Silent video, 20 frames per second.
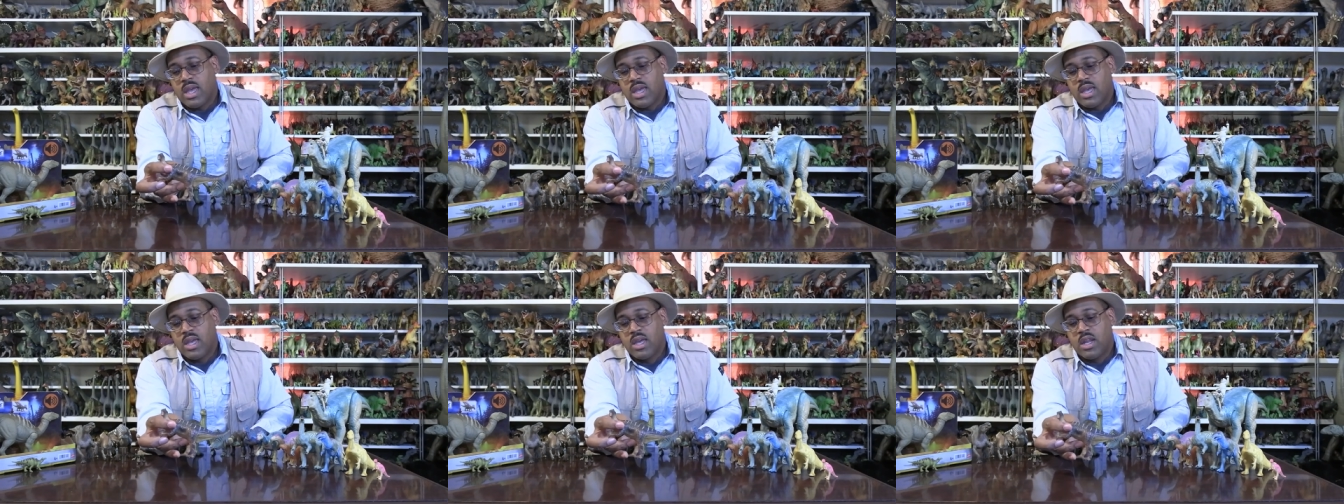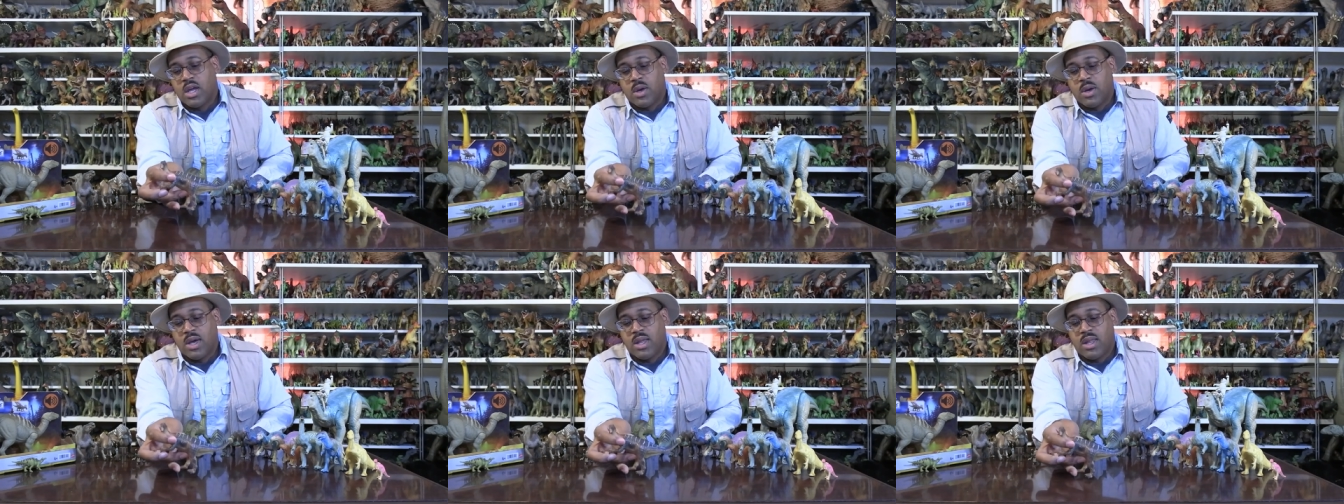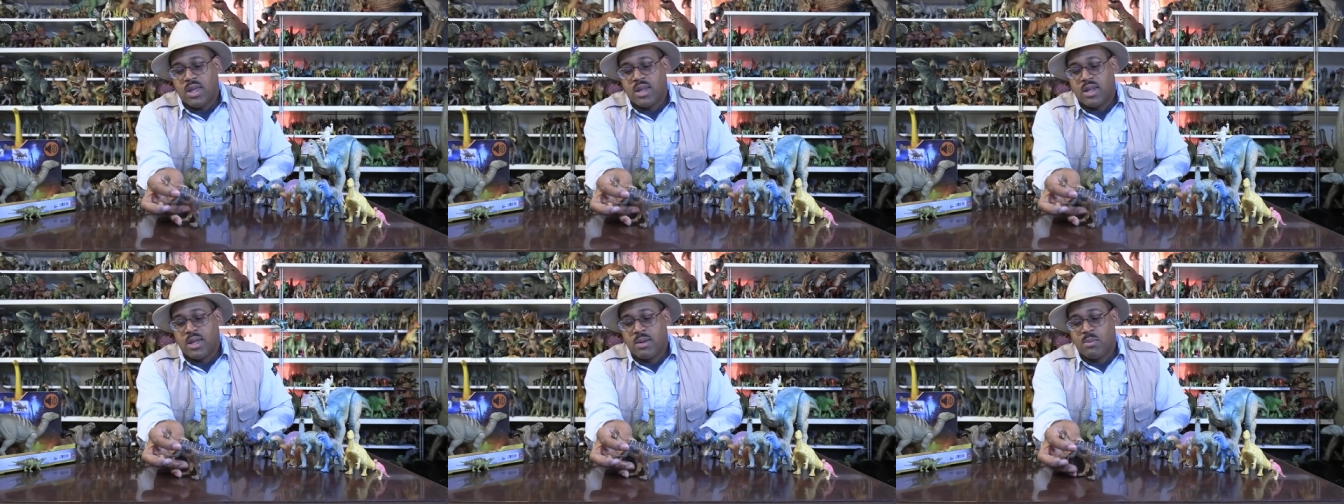you know, in,
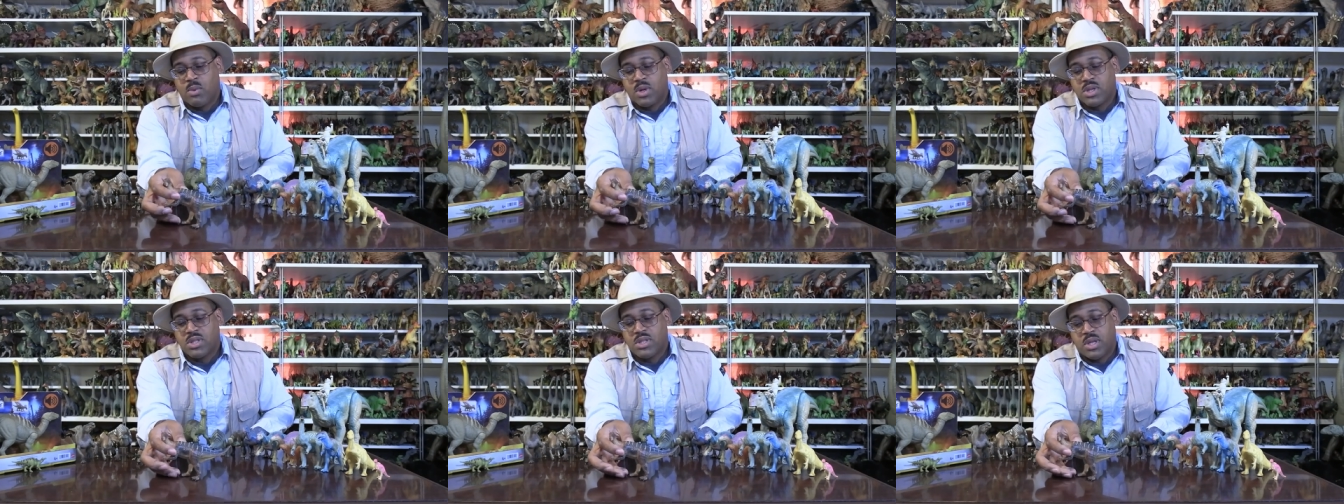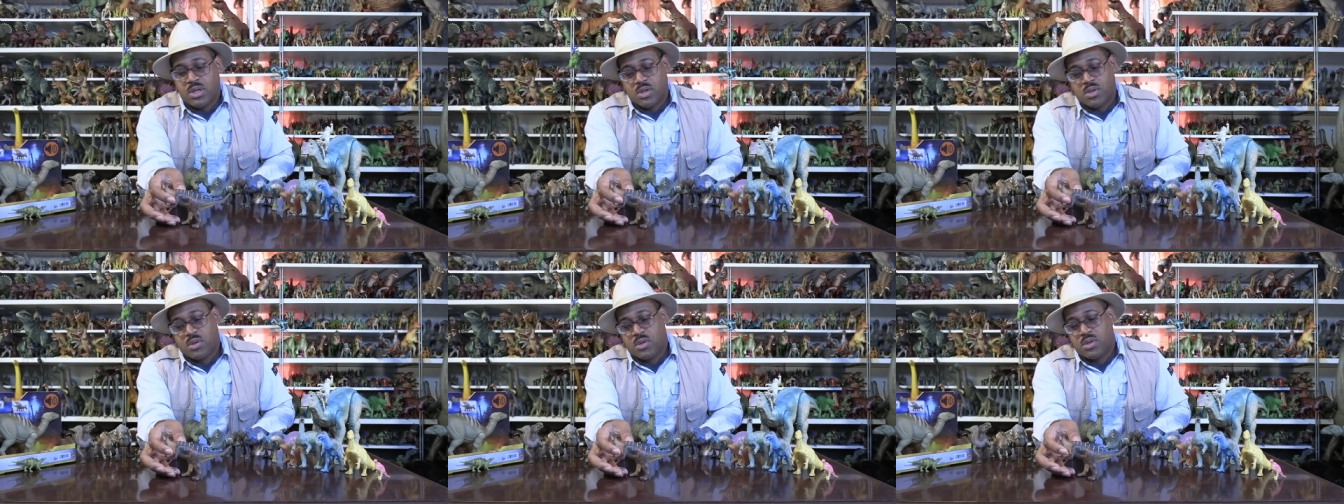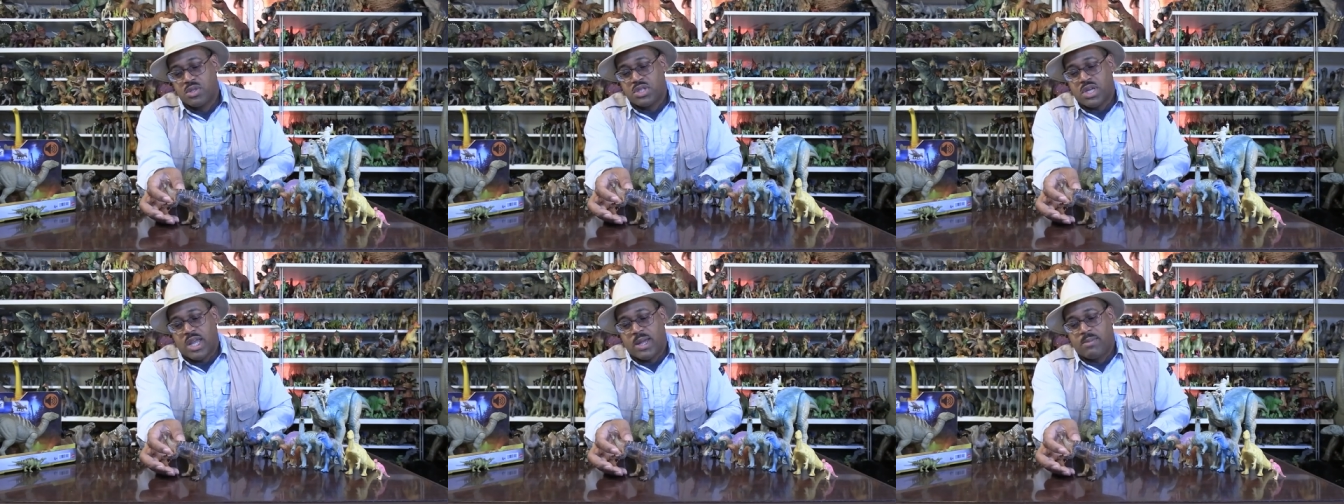in, a more
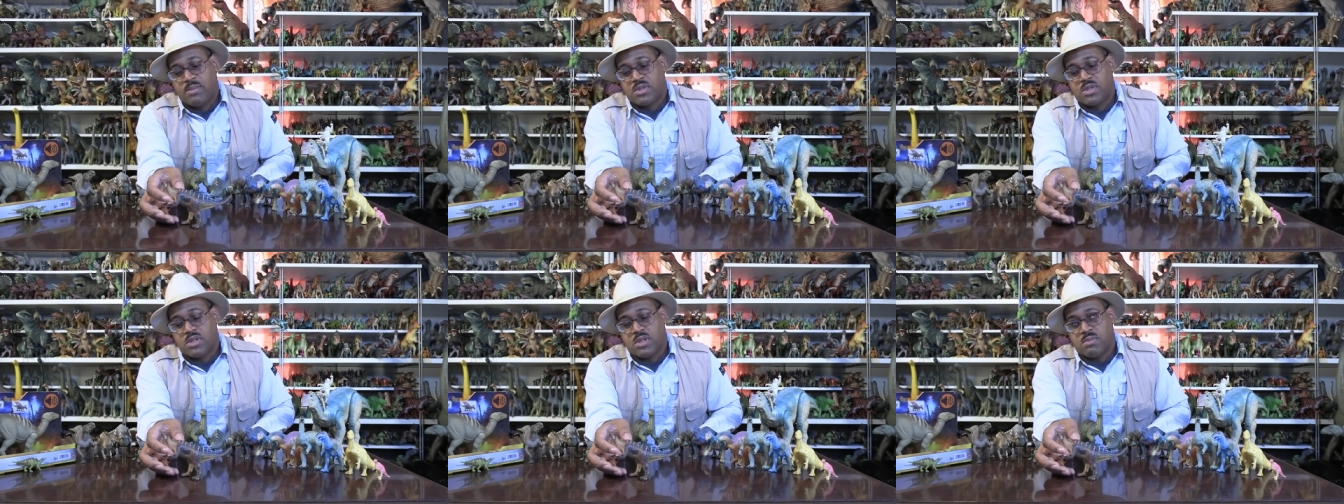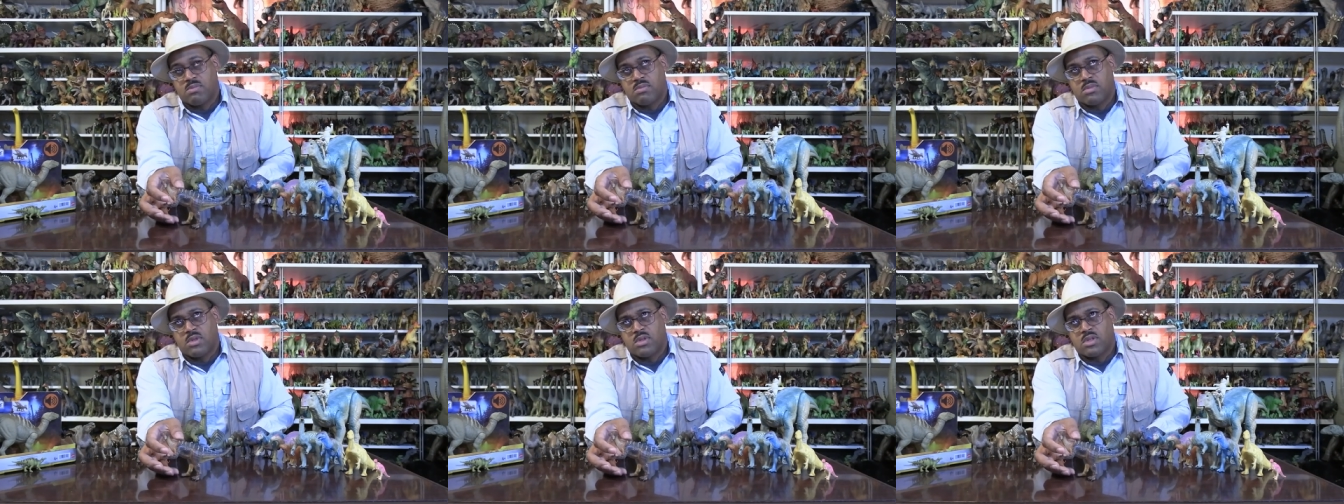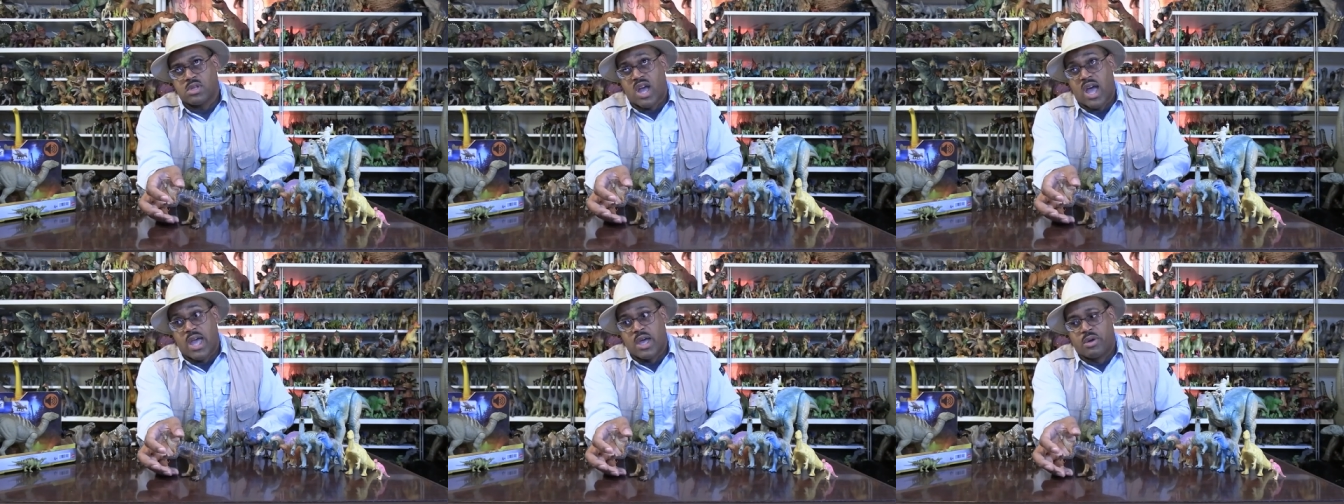cynical James
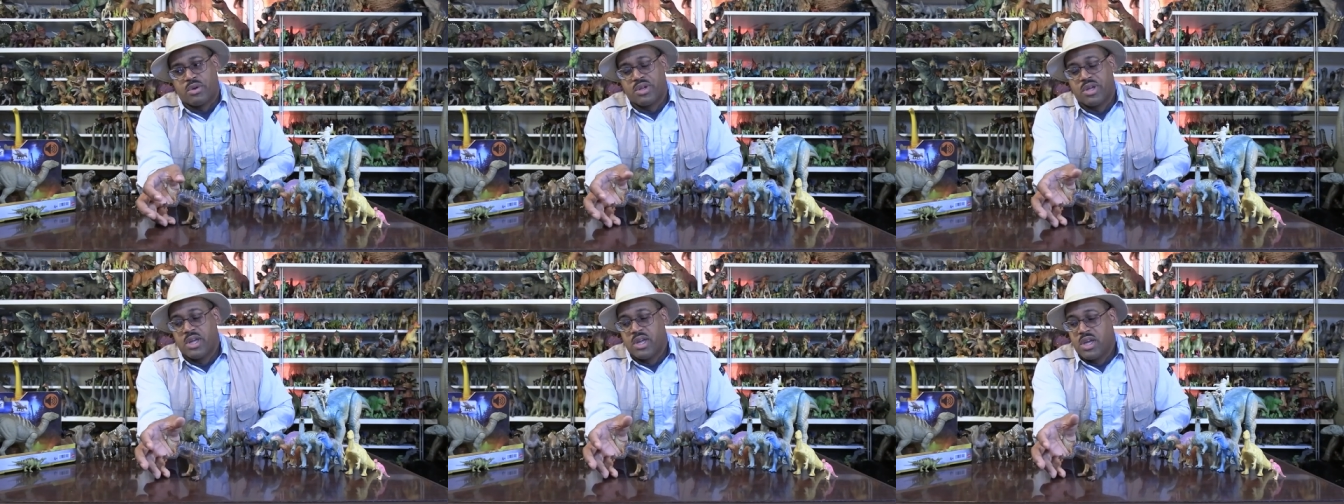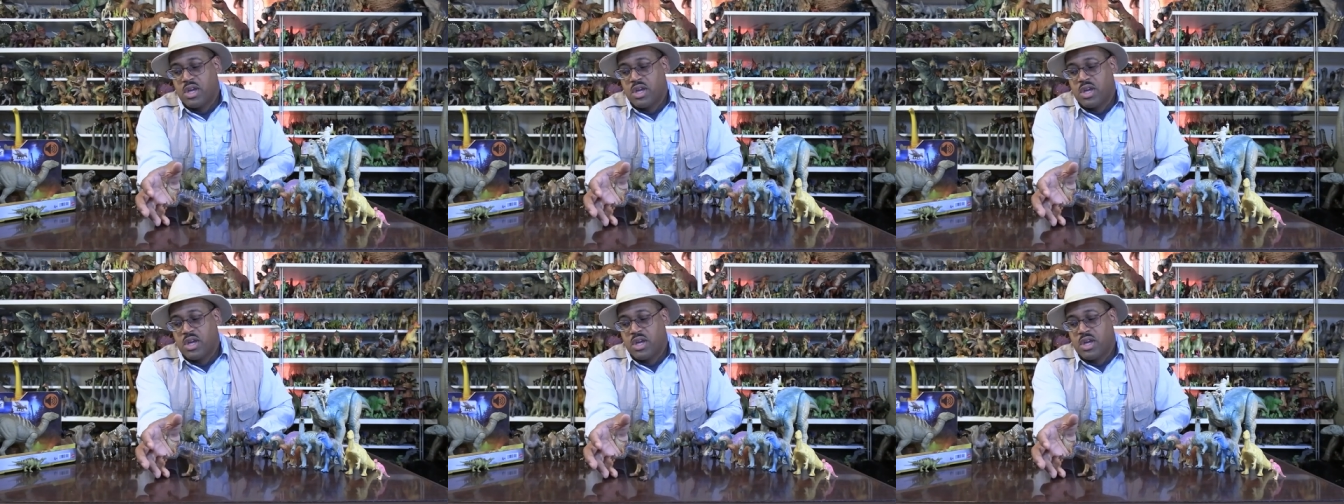Child